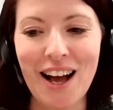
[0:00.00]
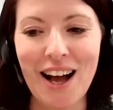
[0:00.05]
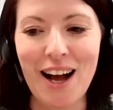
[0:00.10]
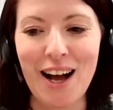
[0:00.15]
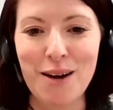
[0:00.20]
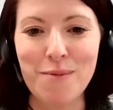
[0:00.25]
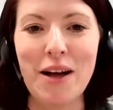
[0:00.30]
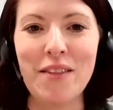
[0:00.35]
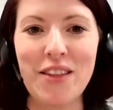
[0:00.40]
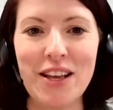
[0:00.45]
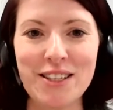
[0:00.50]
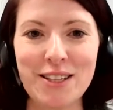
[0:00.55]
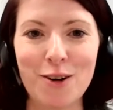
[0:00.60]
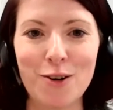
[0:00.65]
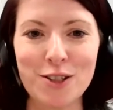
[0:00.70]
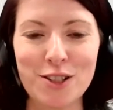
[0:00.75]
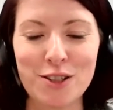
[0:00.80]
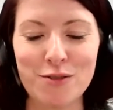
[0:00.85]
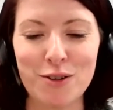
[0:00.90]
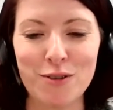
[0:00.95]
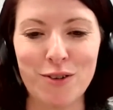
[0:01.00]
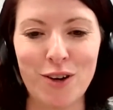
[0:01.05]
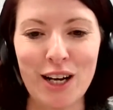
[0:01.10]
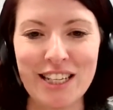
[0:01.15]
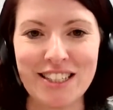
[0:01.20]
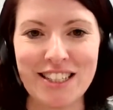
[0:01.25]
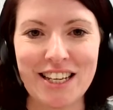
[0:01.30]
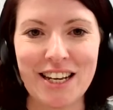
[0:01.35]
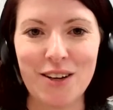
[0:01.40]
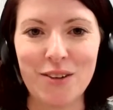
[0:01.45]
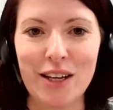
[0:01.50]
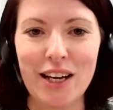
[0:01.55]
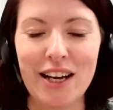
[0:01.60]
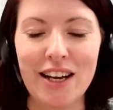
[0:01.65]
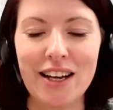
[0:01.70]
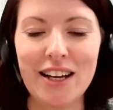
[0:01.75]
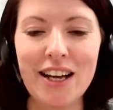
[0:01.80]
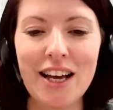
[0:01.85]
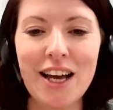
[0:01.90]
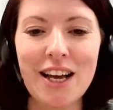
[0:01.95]
And there's lots of advice out
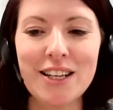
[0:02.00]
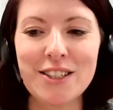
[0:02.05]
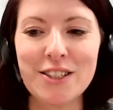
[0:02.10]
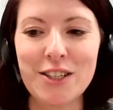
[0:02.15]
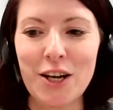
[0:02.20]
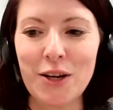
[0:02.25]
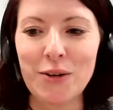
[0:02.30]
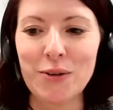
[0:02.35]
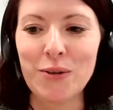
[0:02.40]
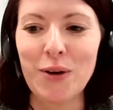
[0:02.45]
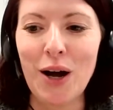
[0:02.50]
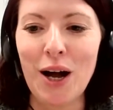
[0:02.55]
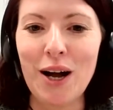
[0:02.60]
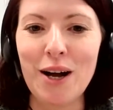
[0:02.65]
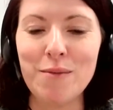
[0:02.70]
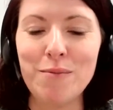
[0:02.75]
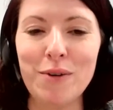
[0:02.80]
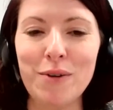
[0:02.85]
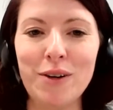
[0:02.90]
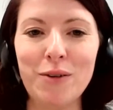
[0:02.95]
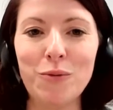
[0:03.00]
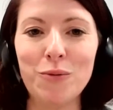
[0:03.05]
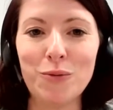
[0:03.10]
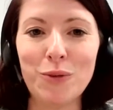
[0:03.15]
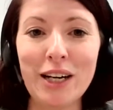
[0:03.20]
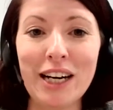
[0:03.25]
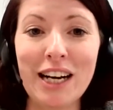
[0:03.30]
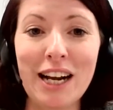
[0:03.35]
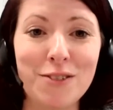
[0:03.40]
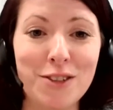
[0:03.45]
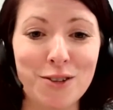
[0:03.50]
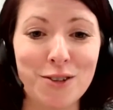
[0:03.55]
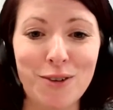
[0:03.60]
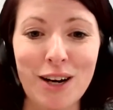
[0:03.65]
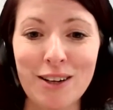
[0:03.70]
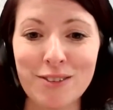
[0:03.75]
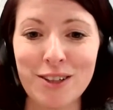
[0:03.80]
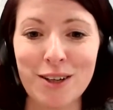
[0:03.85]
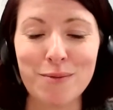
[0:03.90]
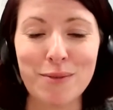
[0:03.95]
there. So we're going to have to
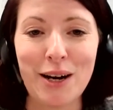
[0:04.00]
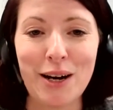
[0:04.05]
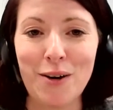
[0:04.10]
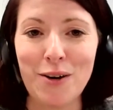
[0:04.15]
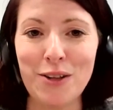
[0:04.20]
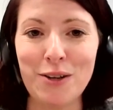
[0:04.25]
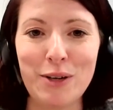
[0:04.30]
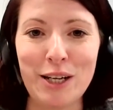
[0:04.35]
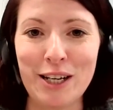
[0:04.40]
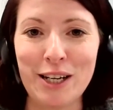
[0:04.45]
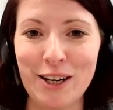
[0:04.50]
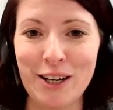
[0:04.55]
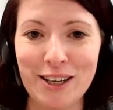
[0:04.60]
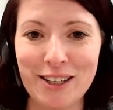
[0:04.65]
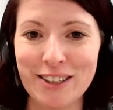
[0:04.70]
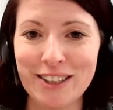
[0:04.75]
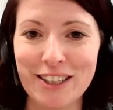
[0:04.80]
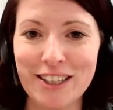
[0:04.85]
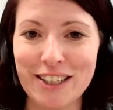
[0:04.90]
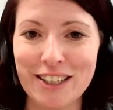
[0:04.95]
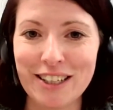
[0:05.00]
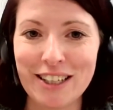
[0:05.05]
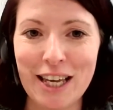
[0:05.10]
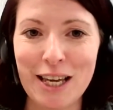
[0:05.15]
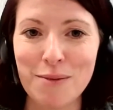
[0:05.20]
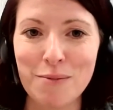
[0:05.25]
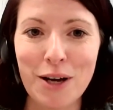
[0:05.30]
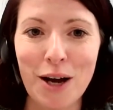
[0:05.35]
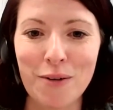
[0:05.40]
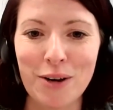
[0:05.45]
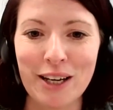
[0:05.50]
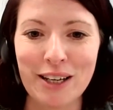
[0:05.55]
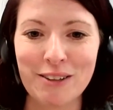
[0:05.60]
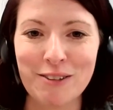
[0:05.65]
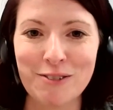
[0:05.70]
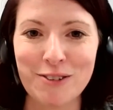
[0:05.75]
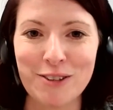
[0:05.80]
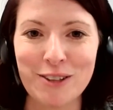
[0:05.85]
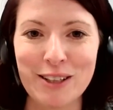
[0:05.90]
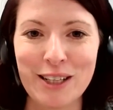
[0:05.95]
round up there. I think we can kind of keep
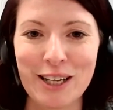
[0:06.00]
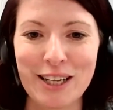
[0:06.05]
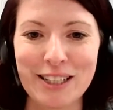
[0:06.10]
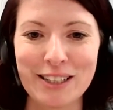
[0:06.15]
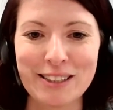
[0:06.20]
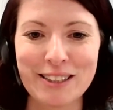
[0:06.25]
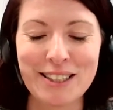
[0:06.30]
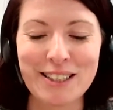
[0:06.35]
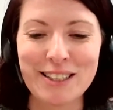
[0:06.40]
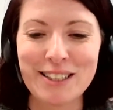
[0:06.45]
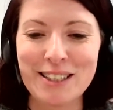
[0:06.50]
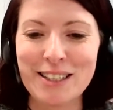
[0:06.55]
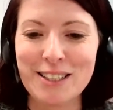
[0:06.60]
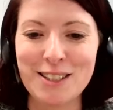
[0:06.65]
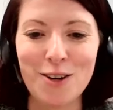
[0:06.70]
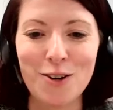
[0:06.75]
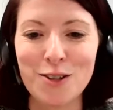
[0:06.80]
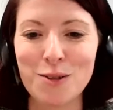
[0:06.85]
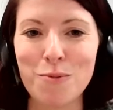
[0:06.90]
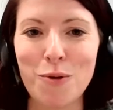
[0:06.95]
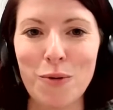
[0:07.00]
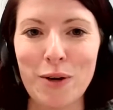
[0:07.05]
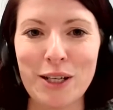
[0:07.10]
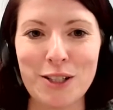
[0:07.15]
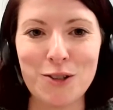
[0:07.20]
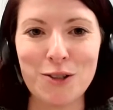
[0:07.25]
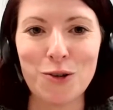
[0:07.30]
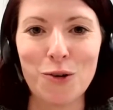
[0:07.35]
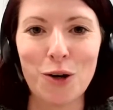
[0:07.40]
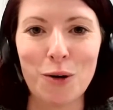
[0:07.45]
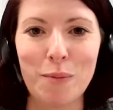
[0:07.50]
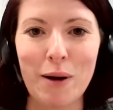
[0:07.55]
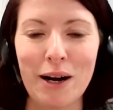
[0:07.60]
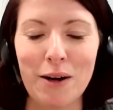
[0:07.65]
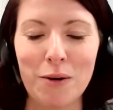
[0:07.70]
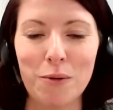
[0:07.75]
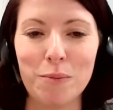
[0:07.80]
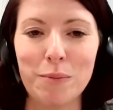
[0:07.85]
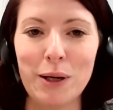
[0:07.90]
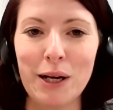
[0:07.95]
going, but like there's lots more we could talk
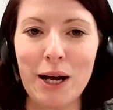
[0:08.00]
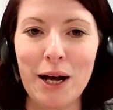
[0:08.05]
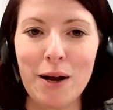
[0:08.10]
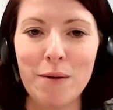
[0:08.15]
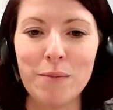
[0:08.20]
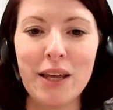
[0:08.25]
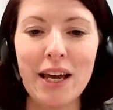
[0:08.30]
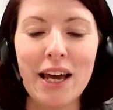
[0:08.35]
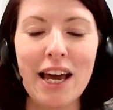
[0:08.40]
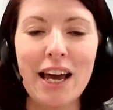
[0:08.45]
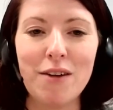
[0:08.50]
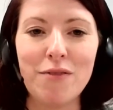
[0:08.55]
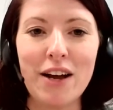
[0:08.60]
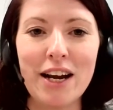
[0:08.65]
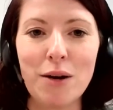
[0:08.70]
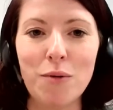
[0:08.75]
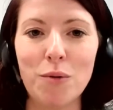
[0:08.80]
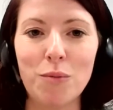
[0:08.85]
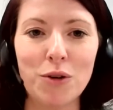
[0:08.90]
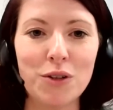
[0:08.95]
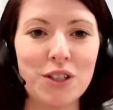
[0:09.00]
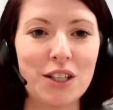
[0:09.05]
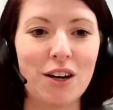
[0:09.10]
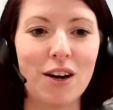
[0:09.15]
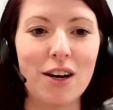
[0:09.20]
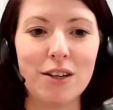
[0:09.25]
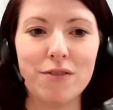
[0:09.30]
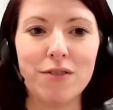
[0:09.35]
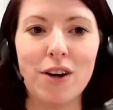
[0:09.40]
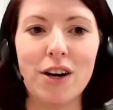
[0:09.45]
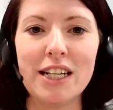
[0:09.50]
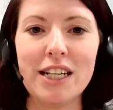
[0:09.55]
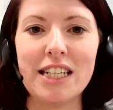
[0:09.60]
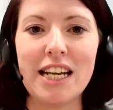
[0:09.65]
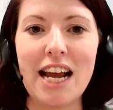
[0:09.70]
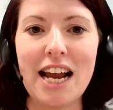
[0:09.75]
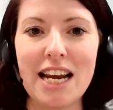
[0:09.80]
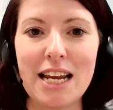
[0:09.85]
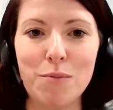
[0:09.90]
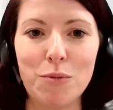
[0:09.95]
about. But if anyone wants to kind of find
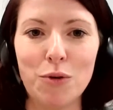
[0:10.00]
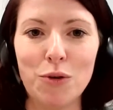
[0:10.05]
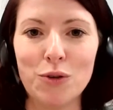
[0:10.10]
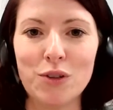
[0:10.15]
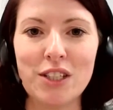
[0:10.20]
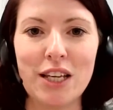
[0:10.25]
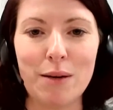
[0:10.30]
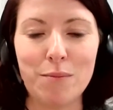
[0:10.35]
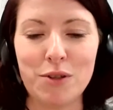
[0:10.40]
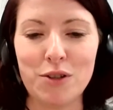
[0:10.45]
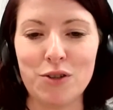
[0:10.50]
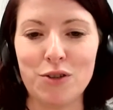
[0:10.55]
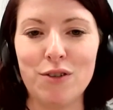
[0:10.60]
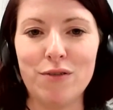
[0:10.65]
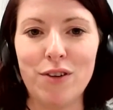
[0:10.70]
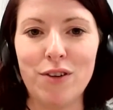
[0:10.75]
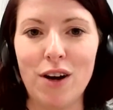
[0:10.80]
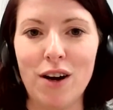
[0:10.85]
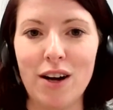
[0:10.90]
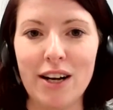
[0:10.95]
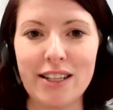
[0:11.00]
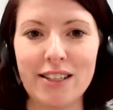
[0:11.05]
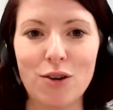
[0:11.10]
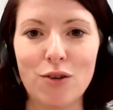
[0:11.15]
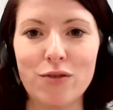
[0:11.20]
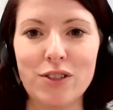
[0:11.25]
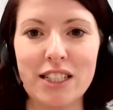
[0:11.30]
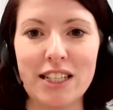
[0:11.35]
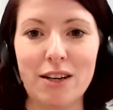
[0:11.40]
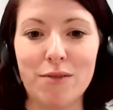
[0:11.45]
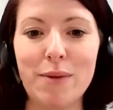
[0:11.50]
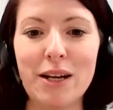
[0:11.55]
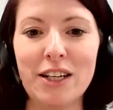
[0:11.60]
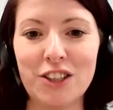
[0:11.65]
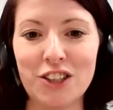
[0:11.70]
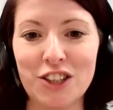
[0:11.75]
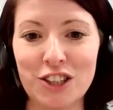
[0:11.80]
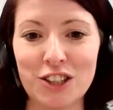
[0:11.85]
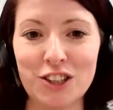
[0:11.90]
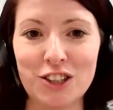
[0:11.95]
any more tips or advice, obviously I've
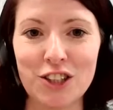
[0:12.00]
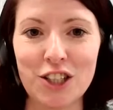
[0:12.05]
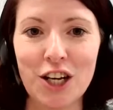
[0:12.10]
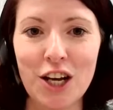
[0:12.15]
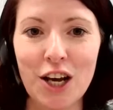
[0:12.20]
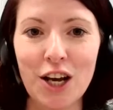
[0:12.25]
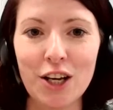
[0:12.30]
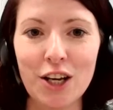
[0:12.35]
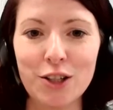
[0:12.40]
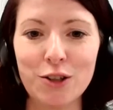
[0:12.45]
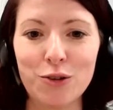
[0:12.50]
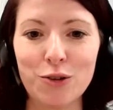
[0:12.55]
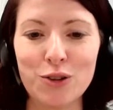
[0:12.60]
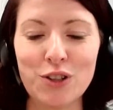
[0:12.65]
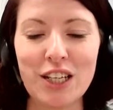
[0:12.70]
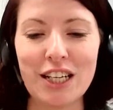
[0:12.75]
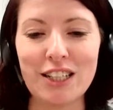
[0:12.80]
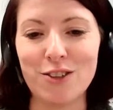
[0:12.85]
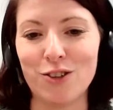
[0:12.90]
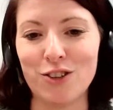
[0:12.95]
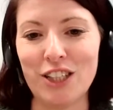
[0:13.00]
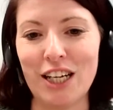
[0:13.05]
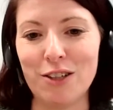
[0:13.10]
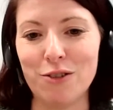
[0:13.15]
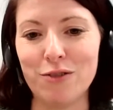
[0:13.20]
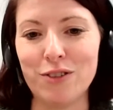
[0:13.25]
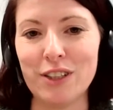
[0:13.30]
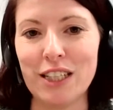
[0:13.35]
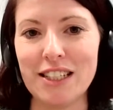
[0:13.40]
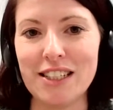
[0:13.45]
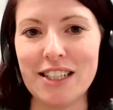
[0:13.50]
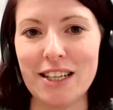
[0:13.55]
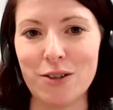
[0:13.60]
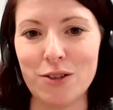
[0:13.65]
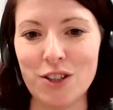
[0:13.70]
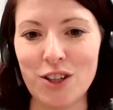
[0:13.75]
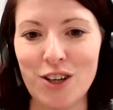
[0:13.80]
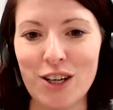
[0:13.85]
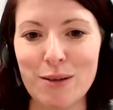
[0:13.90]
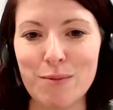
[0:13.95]
mentioned your TikTok channel,
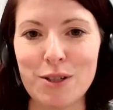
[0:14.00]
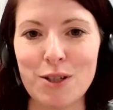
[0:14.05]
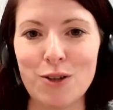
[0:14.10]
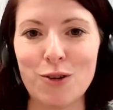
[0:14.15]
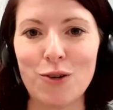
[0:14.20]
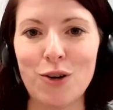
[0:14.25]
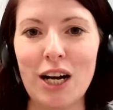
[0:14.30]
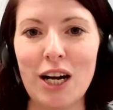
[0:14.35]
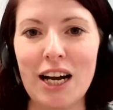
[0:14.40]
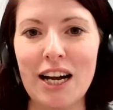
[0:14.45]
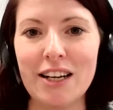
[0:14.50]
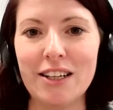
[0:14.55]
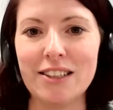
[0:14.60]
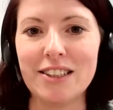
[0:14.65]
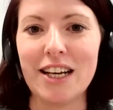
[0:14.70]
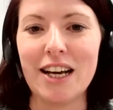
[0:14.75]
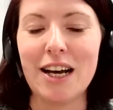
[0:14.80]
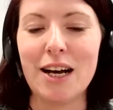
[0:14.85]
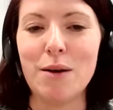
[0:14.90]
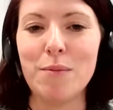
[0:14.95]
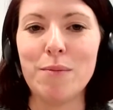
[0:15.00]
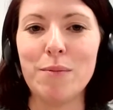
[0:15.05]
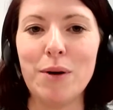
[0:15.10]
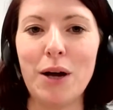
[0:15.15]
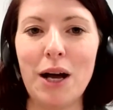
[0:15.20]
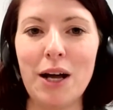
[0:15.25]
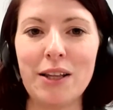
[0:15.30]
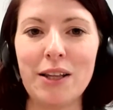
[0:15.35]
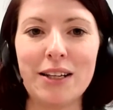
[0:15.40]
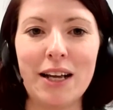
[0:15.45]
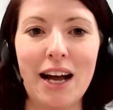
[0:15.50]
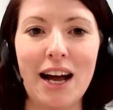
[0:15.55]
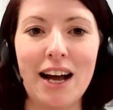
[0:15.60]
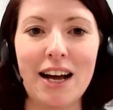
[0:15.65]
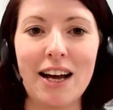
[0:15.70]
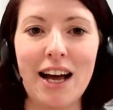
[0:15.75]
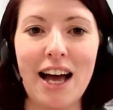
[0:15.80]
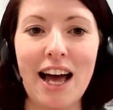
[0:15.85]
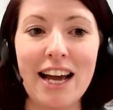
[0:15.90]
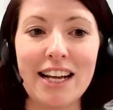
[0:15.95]
Financielle Times, Laura, and
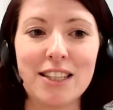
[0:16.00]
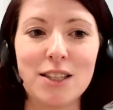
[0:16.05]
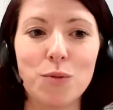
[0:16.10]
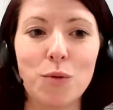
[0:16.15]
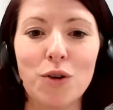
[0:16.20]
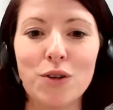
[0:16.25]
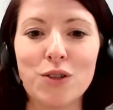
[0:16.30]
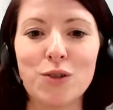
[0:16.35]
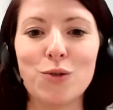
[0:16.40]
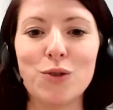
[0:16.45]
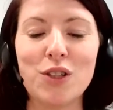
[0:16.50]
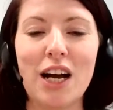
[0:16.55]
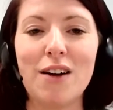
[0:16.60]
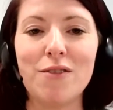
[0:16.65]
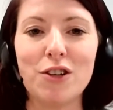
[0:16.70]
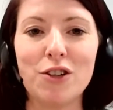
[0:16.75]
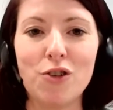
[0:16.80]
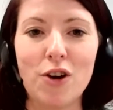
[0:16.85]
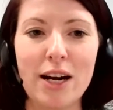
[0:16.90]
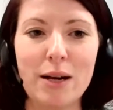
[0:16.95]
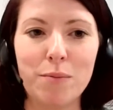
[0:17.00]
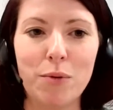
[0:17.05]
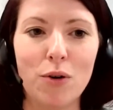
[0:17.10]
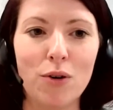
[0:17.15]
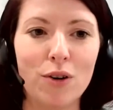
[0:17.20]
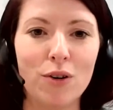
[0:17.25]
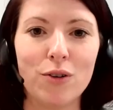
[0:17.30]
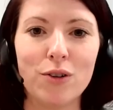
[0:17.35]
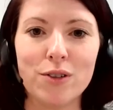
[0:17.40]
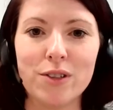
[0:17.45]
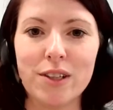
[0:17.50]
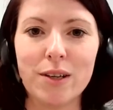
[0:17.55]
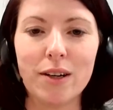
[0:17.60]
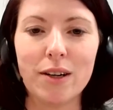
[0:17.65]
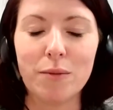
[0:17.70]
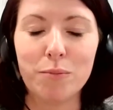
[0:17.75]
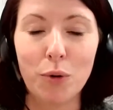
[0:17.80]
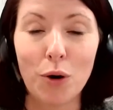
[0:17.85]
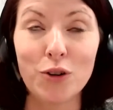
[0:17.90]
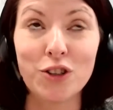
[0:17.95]
Haines Watts also have a great
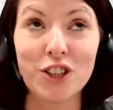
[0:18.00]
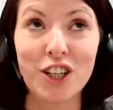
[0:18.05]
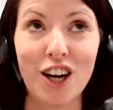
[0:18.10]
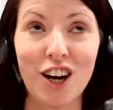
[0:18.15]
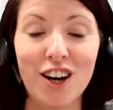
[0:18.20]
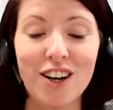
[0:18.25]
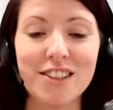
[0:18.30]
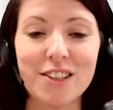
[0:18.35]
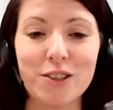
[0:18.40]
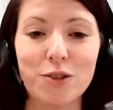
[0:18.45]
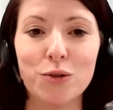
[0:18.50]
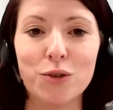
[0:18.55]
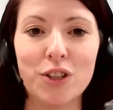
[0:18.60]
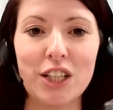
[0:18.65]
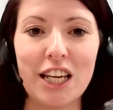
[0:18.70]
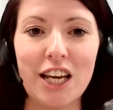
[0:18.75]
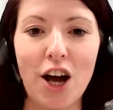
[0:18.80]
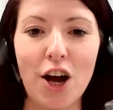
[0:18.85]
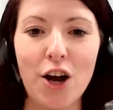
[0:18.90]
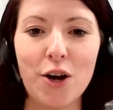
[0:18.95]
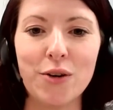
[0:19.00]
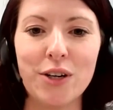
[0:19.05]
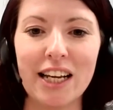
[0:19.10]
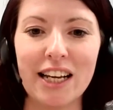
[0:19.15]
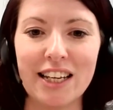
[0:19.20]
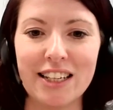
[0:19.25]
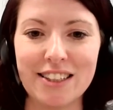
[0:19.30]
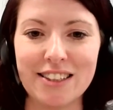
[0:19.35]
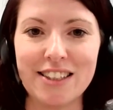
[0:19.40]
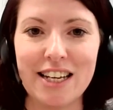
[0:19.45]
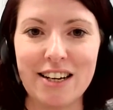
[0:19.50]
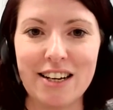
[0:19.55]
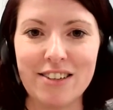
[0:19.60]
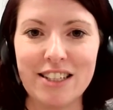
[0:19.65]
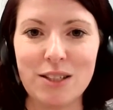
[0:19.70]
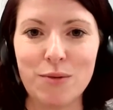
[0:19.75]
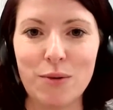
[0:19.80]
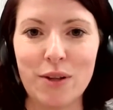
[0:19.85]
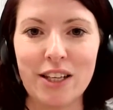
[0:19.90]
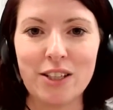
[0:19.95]
podcast called the Owning It
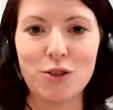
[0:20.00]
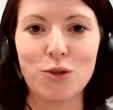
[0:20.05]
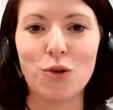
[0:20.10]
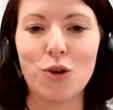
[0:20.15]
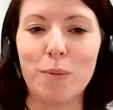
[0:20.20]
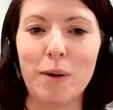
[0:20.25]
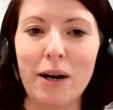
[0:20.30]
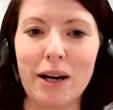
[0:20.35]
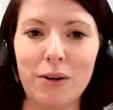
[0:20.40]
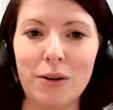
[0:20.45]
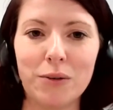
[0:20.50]
series, where they talk